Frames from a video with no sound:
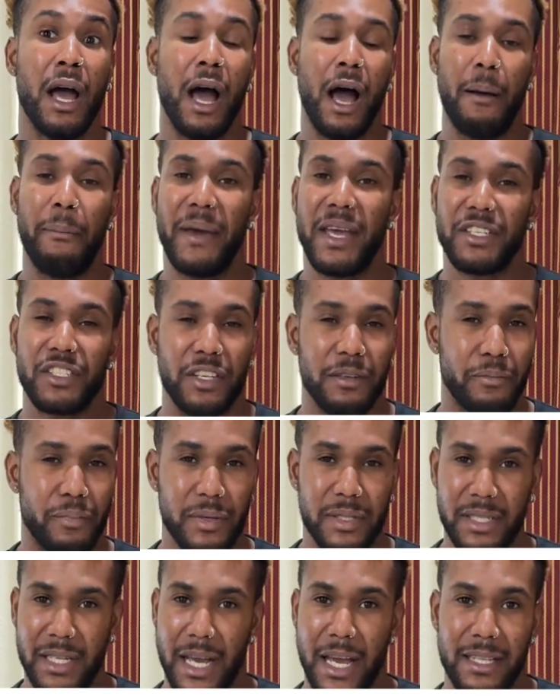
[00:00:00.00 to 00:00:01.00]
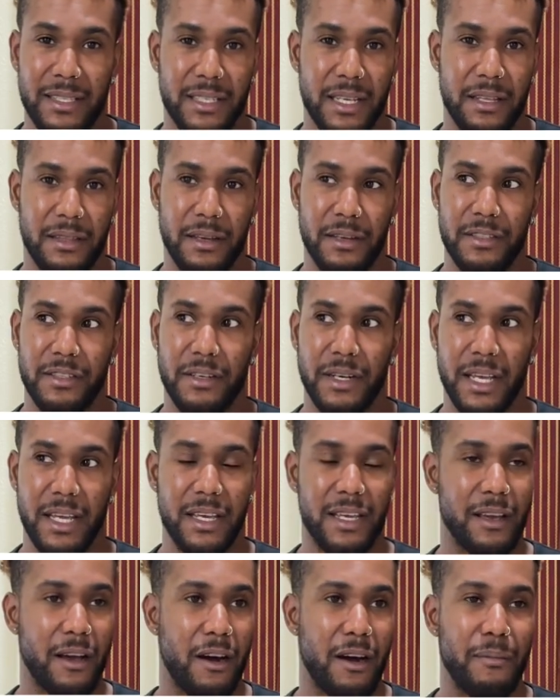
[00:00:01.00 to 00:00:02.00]
a patient presents either to
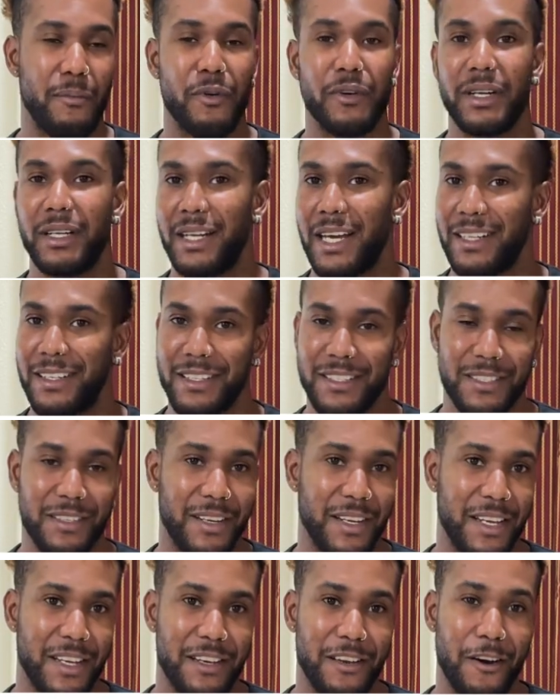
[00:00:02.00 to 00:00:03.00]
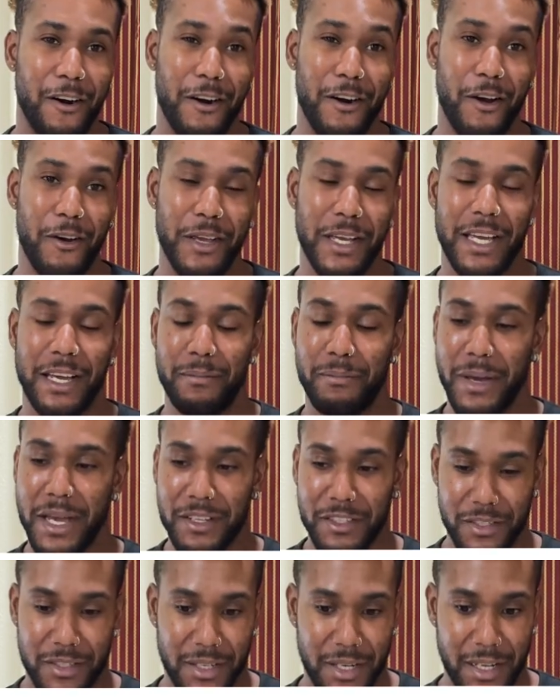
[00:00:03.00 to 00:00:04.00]
the ER, more than likely to the ER, or you get
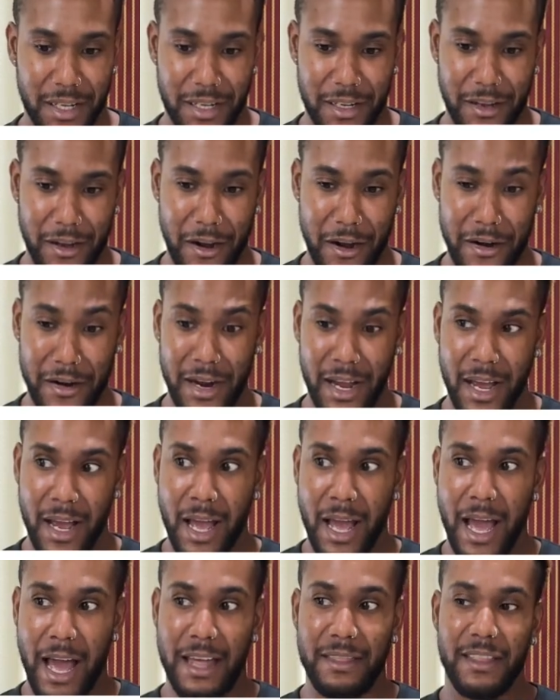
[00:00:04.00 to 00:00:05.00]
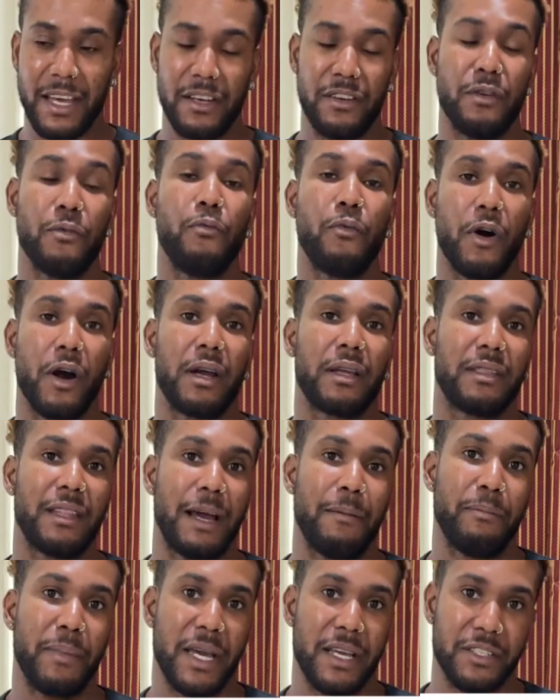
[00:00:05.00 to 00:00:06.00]
paged to the ER, and then you work
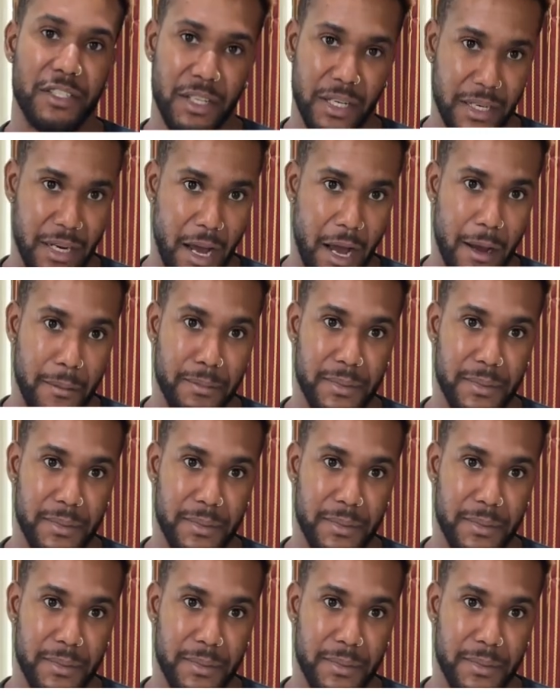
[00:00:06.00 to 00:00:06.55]
that patient up.